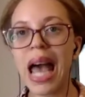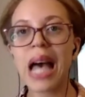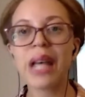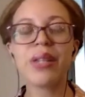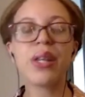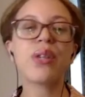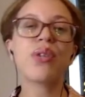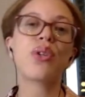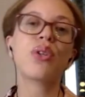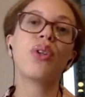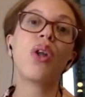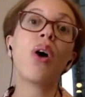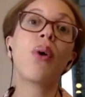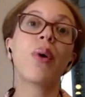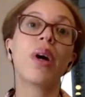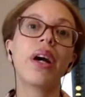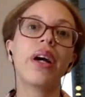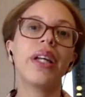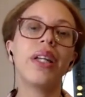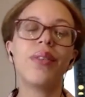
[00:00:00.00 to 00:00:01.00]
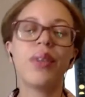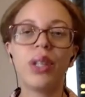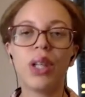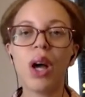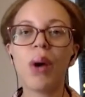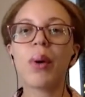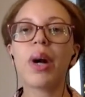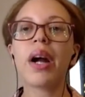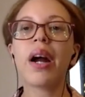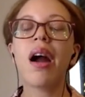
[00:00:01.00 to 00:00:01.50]
assets lower, even
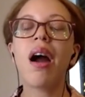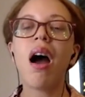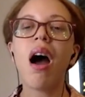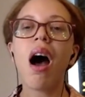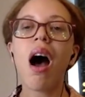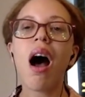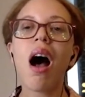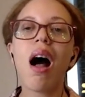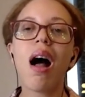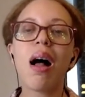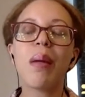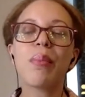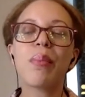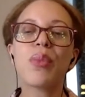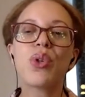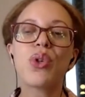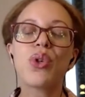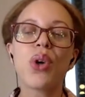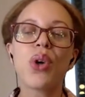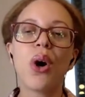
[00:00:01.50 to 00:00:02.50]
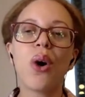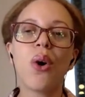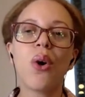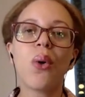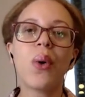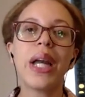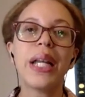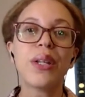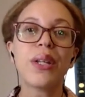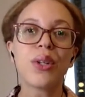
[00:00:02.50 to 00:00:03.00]
lower.
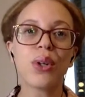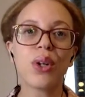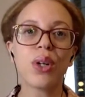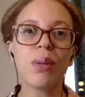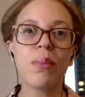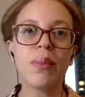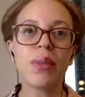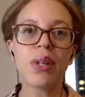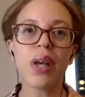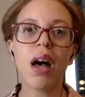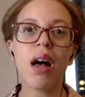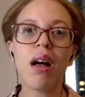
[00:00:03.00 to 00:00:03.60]
So in terms